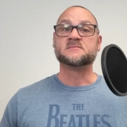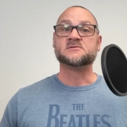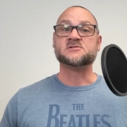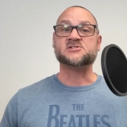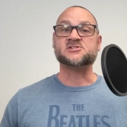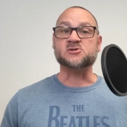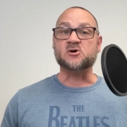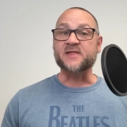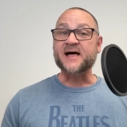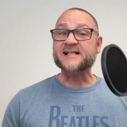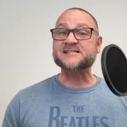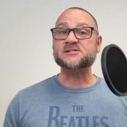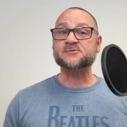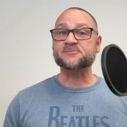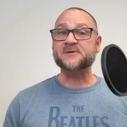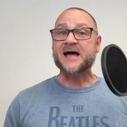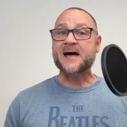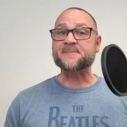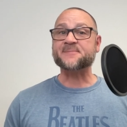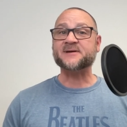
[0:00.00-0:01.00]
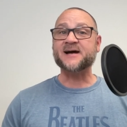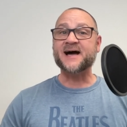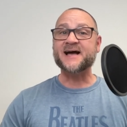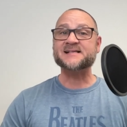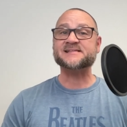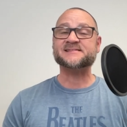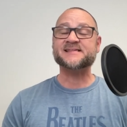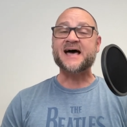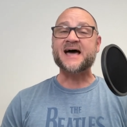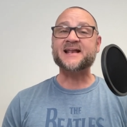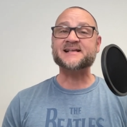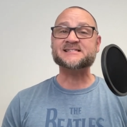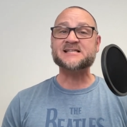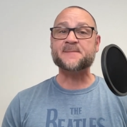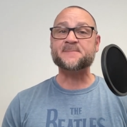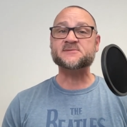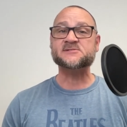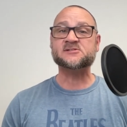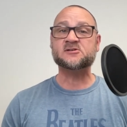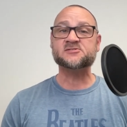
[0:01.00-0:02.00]
So that's a wrap, guys. That is
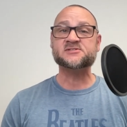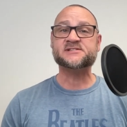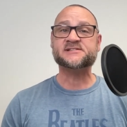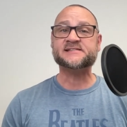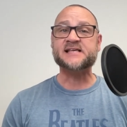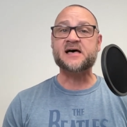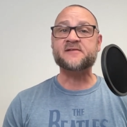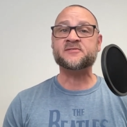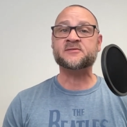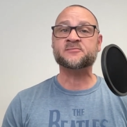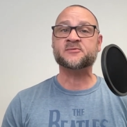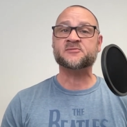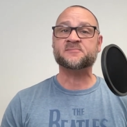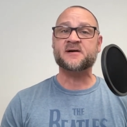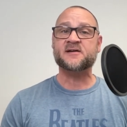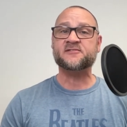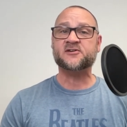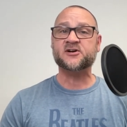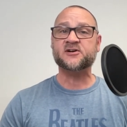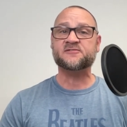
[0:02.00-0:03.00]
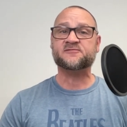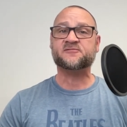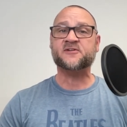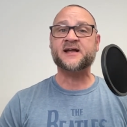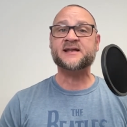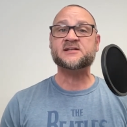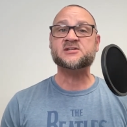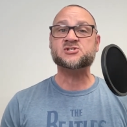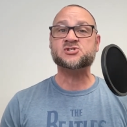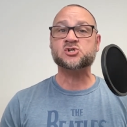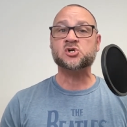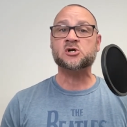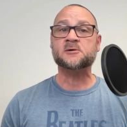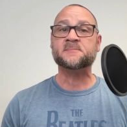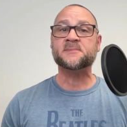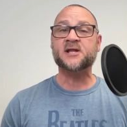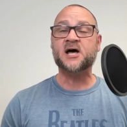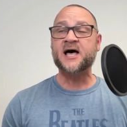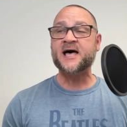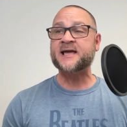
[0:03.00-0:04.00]
episode seven with my good friend
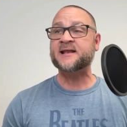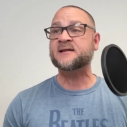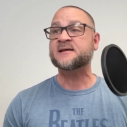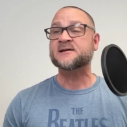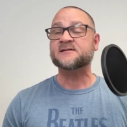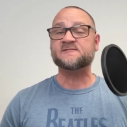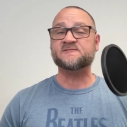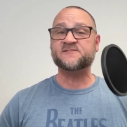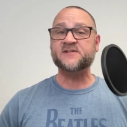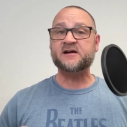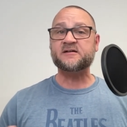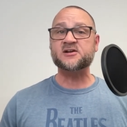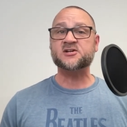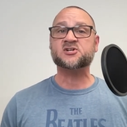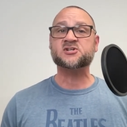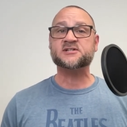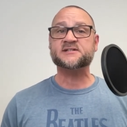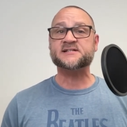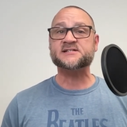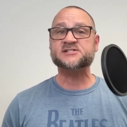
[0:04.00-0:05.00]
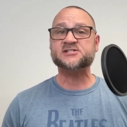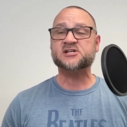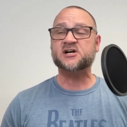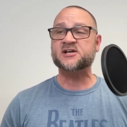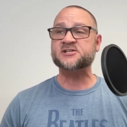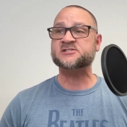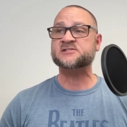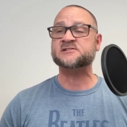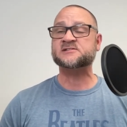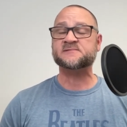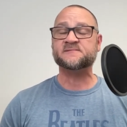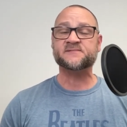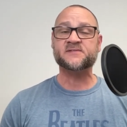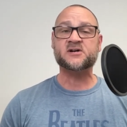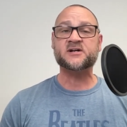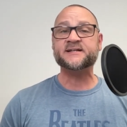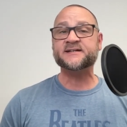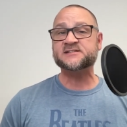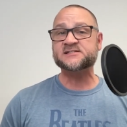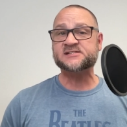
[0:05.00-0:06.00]
Jerm nine. Very good discussion, some
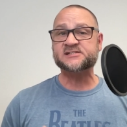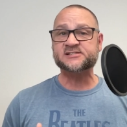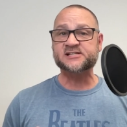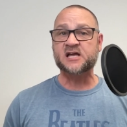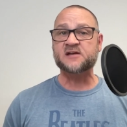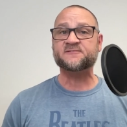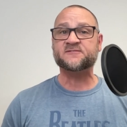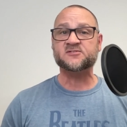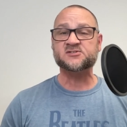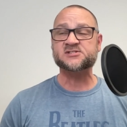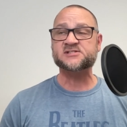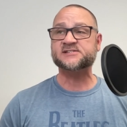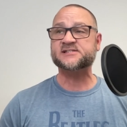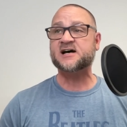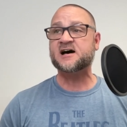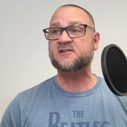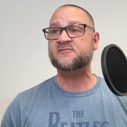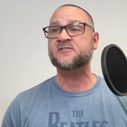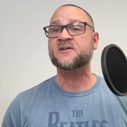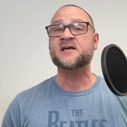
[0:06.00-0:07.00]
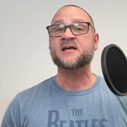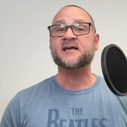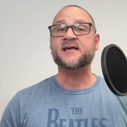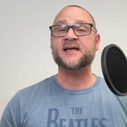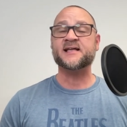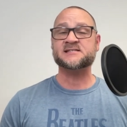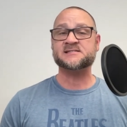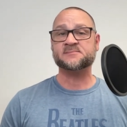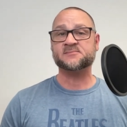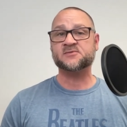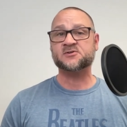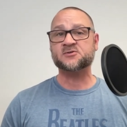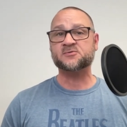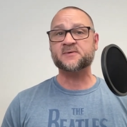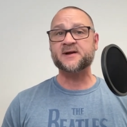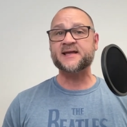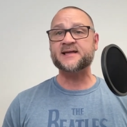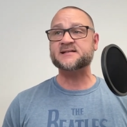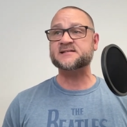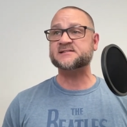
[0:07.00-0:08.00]
very insightful stuff, and some
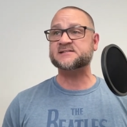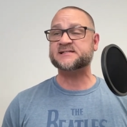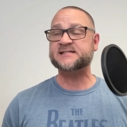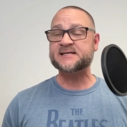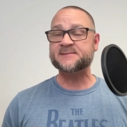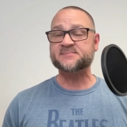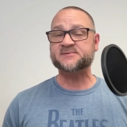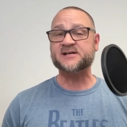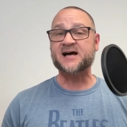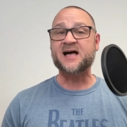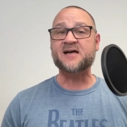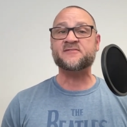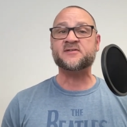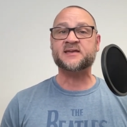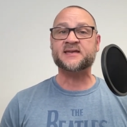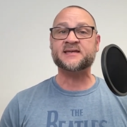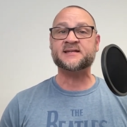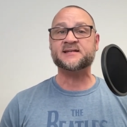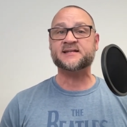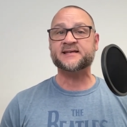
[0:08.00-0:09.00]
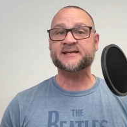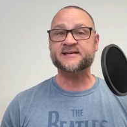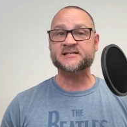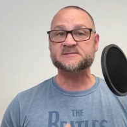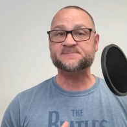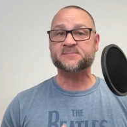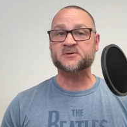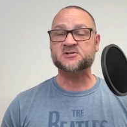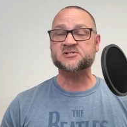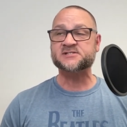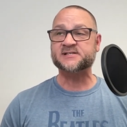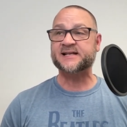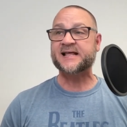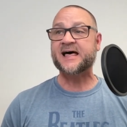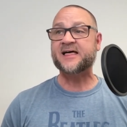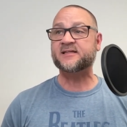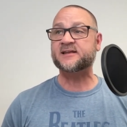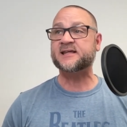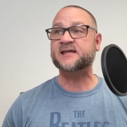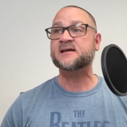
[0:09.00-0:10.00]
great deep diving into his
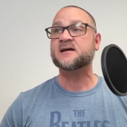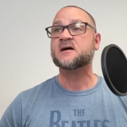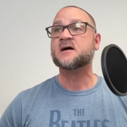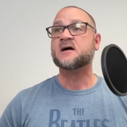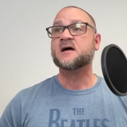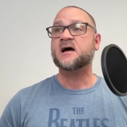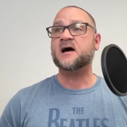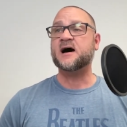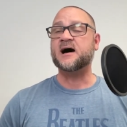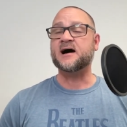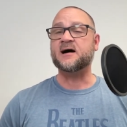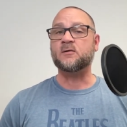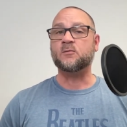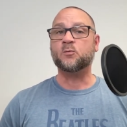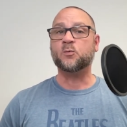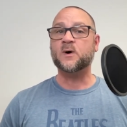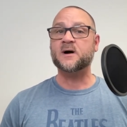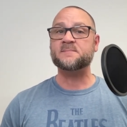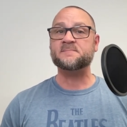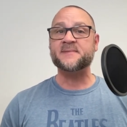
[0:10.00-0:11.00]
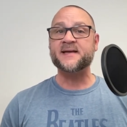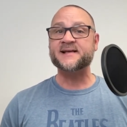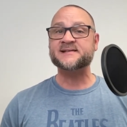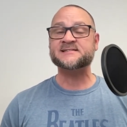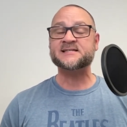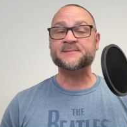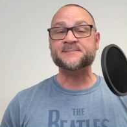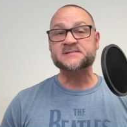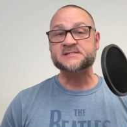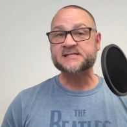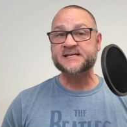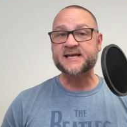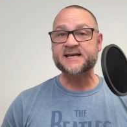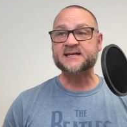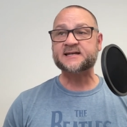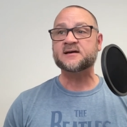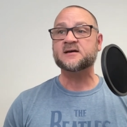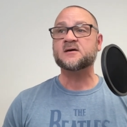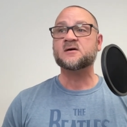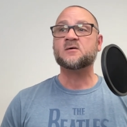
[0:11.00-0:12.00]
personality, uh, what makes him
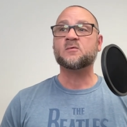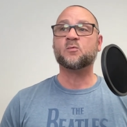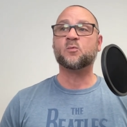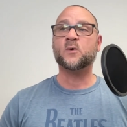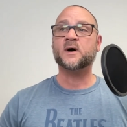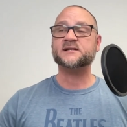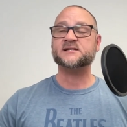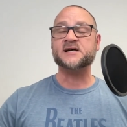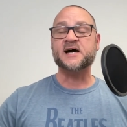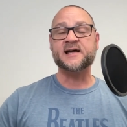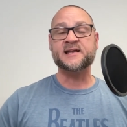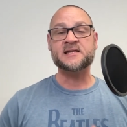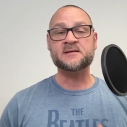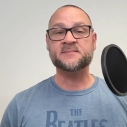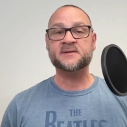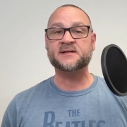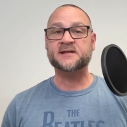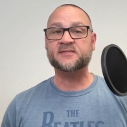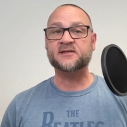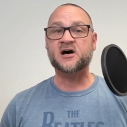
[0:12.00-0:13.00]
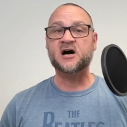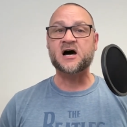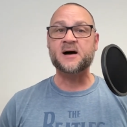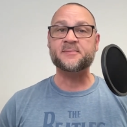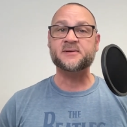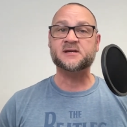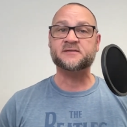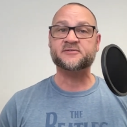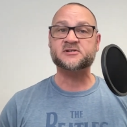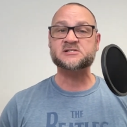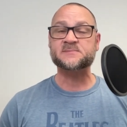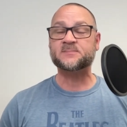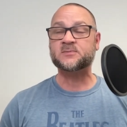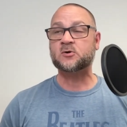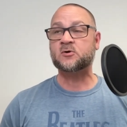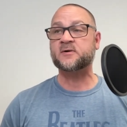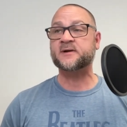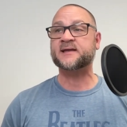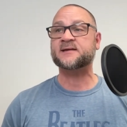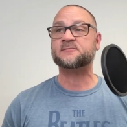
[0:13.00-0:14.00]
tick, what got him into the hobby of
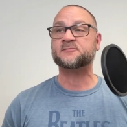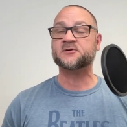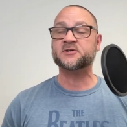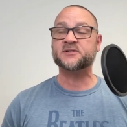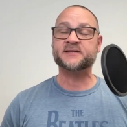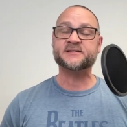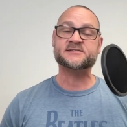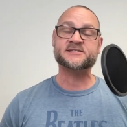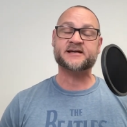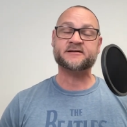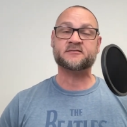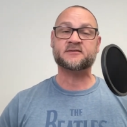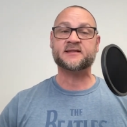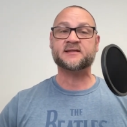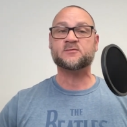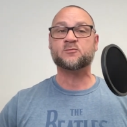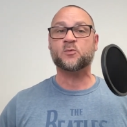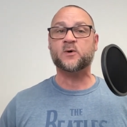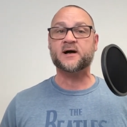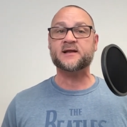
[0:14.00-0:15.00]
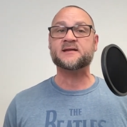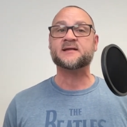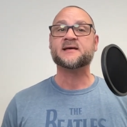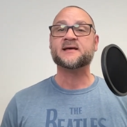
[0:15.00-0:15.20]
exploring, and really generally what